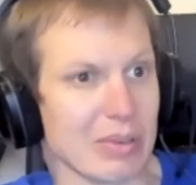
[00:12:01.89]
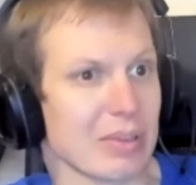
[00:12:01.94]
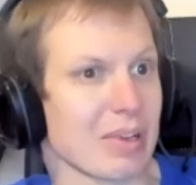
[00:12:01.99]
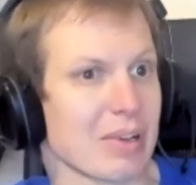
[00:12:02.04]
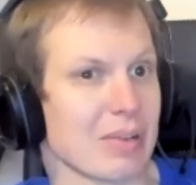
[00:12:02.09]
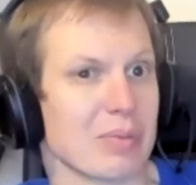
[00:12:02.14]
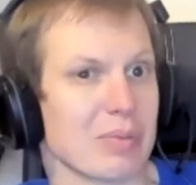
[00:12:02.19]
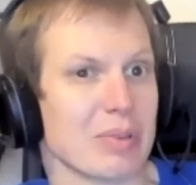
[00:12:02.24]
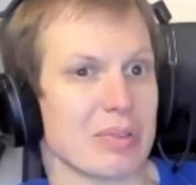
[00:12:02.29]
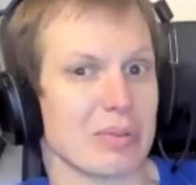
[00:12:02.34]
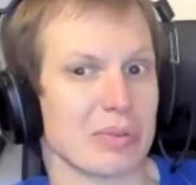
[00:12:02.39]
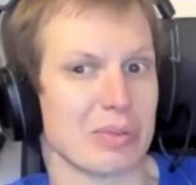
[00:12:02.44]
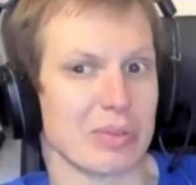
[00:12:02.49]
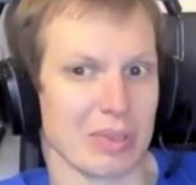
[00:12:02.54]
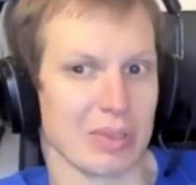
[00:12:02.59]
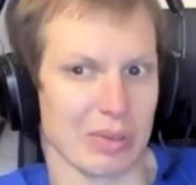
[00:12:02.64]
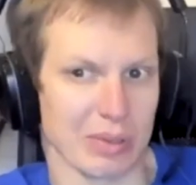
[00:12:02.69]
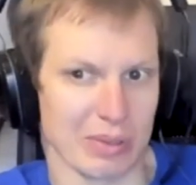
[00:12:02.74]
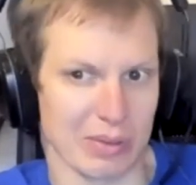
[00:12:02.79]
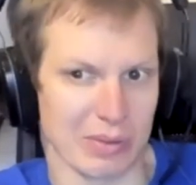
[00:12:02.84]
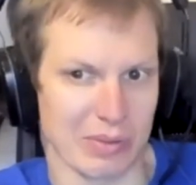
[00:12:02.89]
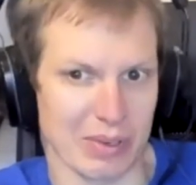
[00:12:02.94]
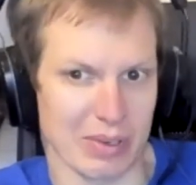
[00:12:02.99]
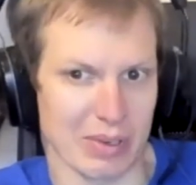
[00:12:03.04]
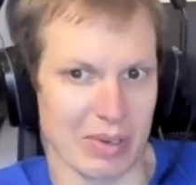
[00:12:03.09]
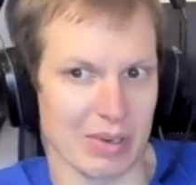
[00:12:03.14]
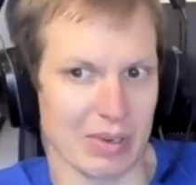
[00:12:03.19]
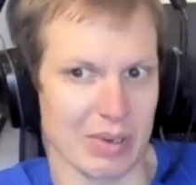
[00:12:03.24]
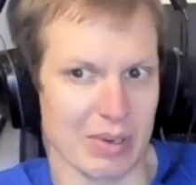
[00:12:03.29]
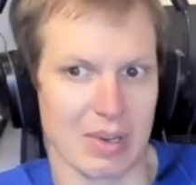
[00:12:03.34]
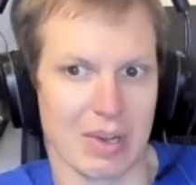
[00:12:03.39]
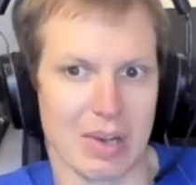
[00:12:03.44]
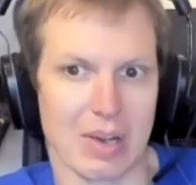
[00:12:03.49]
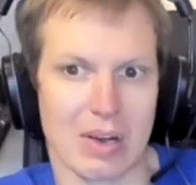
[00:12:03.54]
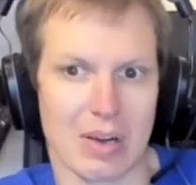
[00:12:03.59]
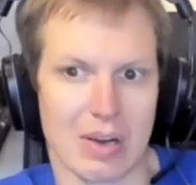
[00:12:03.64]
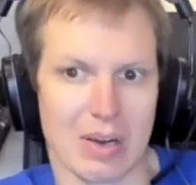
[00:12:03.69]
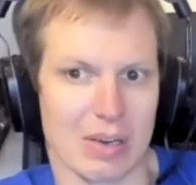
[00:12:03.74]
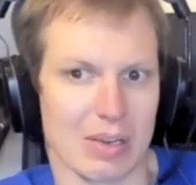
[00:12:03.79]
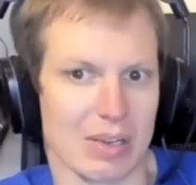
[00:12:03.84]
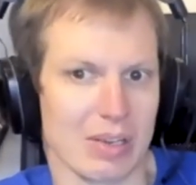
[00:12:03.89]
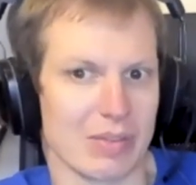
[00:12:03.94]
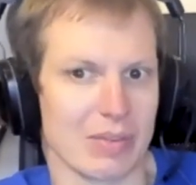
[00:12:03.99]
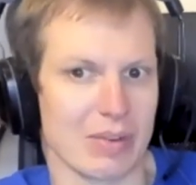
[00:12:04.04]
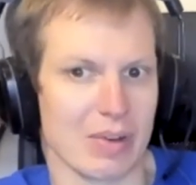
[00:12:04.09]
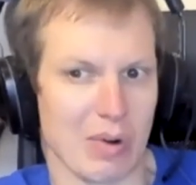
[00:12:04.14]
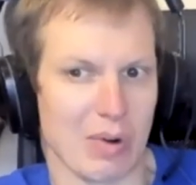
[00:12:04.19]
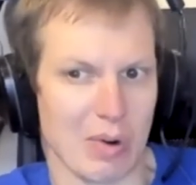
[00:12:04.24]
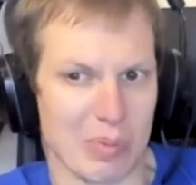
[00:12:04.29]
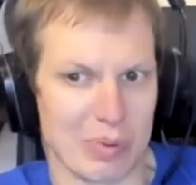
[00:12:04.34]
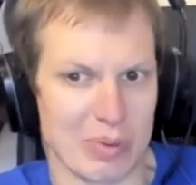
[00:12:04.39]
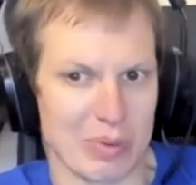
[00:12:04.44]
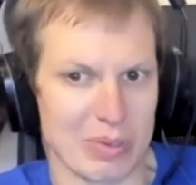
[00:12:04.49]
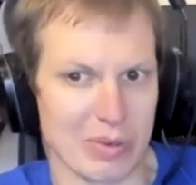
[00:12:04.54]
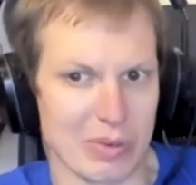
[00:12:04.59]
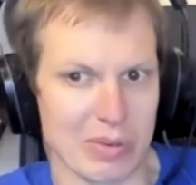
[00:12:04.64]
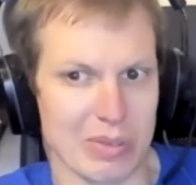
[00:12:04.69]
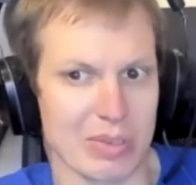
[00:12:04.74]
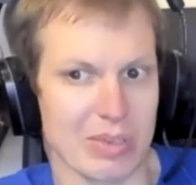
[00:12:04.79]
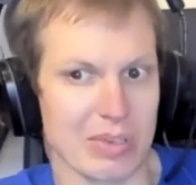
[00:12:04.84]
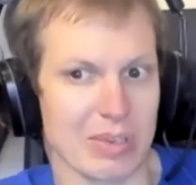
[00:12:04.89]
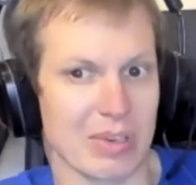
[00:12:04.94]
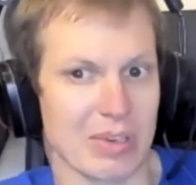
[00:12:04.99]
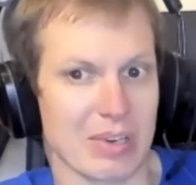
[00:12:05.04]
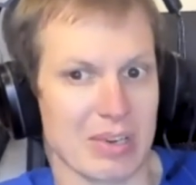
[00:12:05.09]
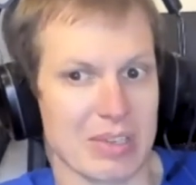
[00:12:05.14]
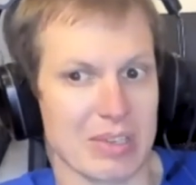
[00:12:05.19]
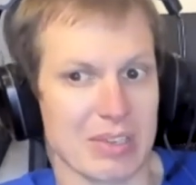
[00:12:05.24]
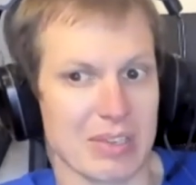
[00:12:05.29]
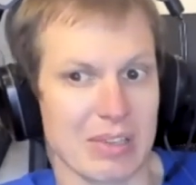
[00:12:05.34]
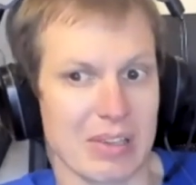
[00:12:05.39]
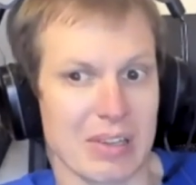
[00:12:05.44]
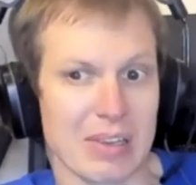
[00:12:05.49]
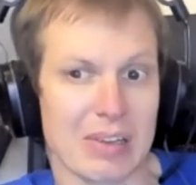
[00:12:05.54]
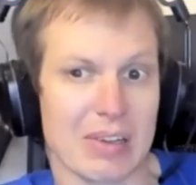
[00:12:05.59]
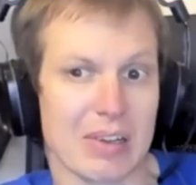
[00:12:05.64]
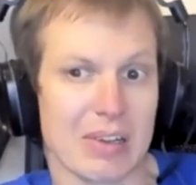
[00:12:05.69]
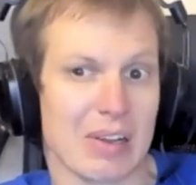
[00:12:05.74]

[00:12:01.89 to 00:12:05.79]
have been doing a lot of in the open source recently.